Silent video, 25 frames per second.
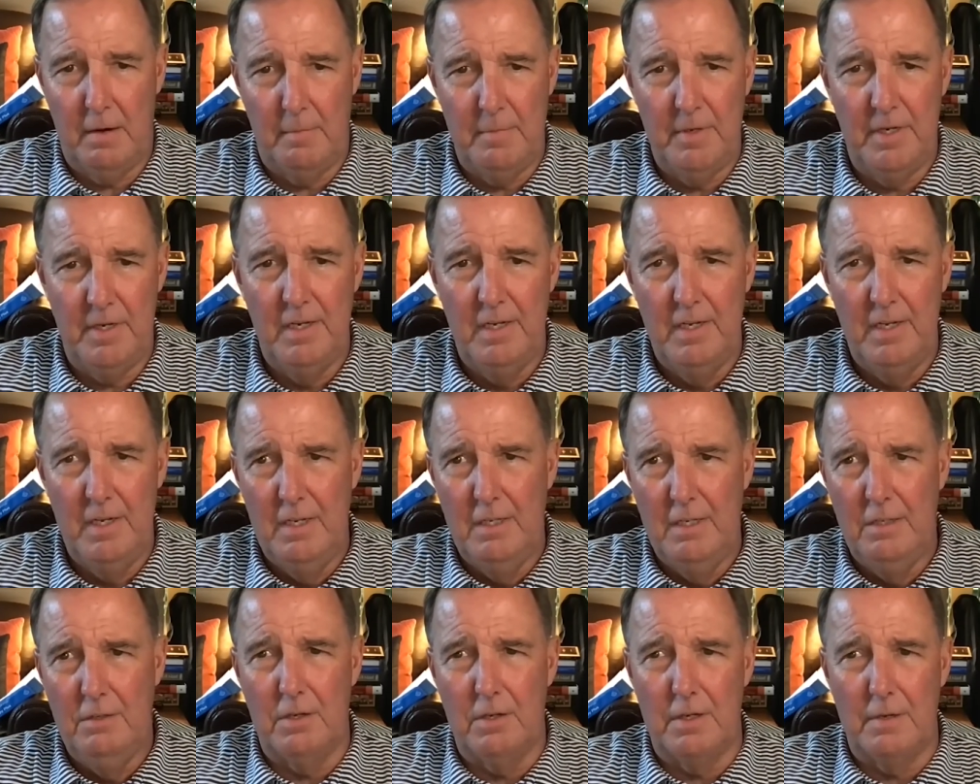I mean,
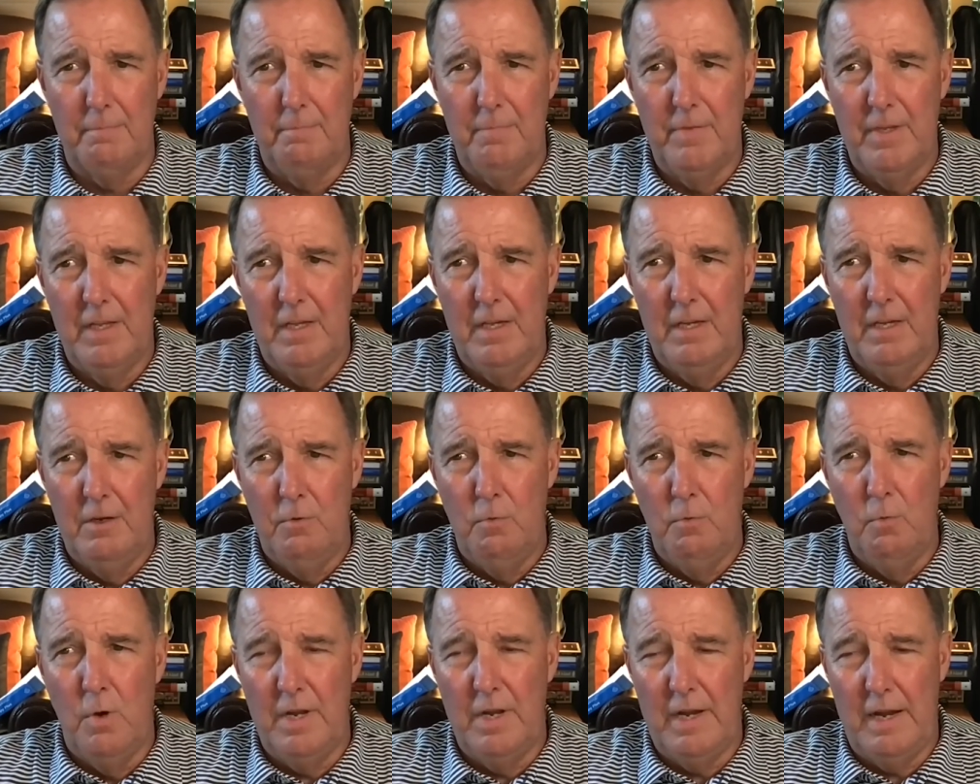look,
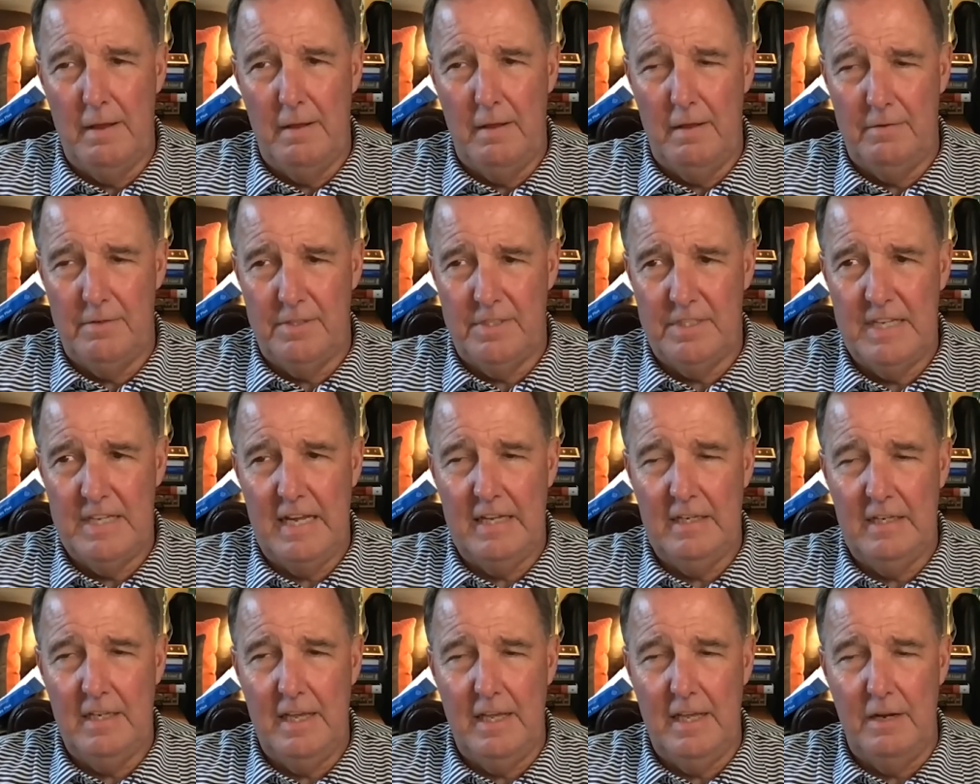
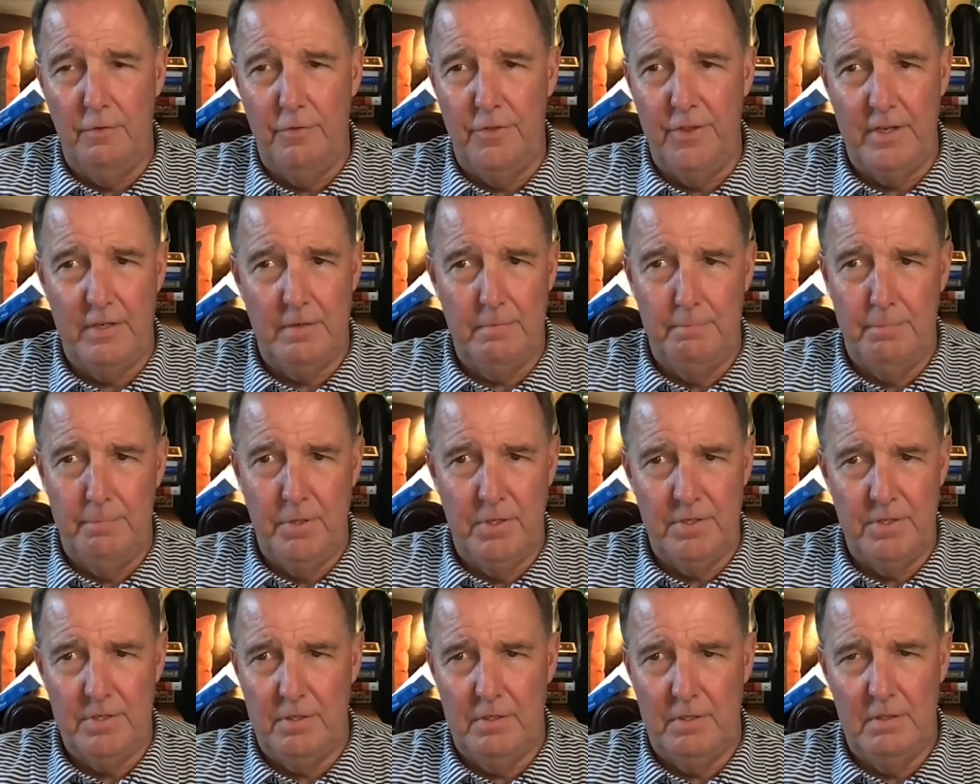sadly, I don't think
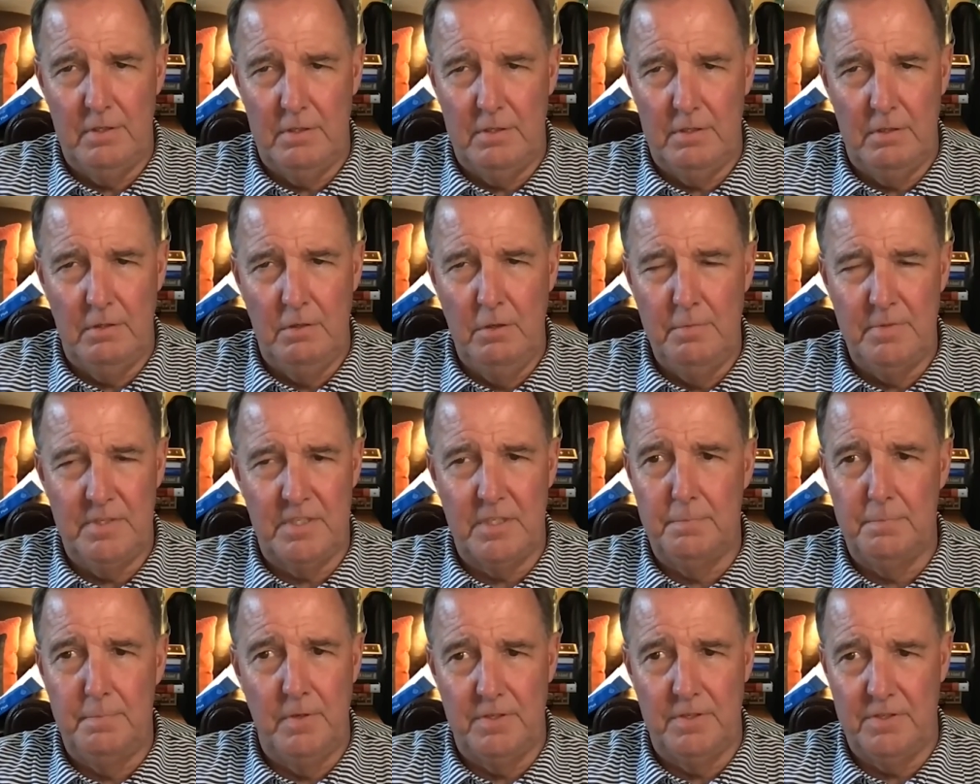
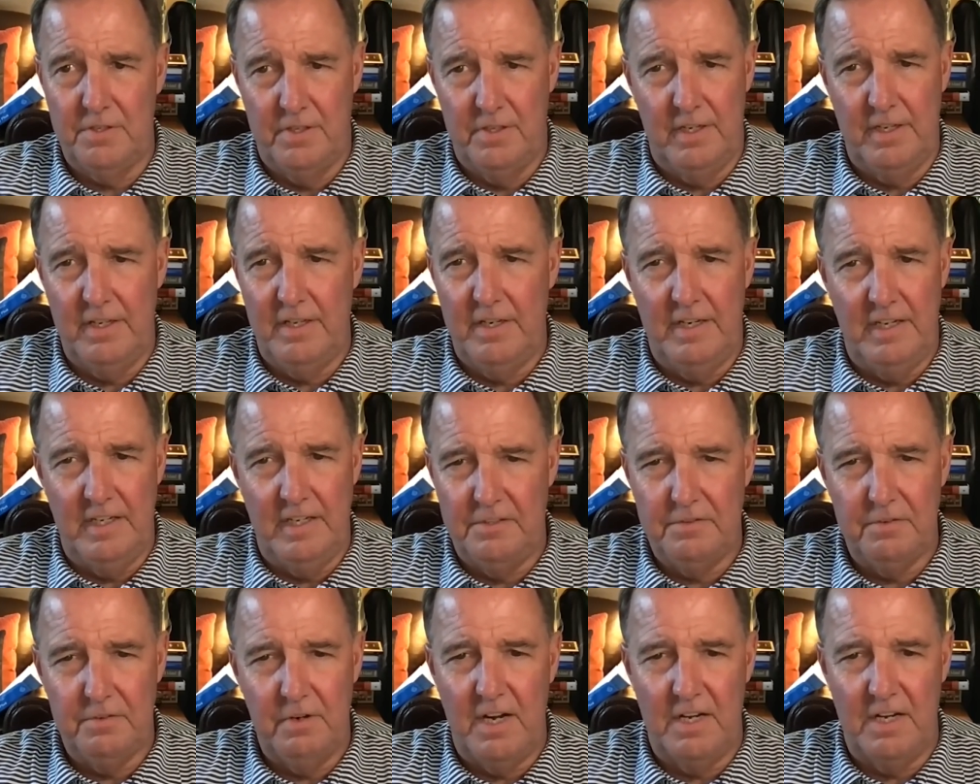Loomis's bill's going to get
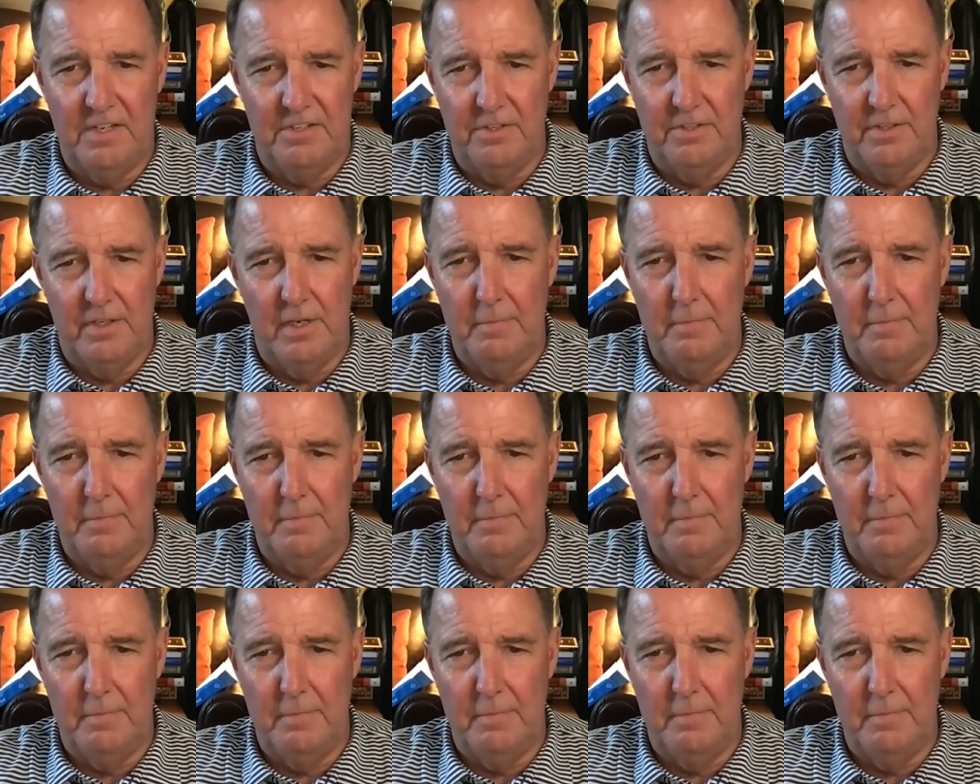any traction.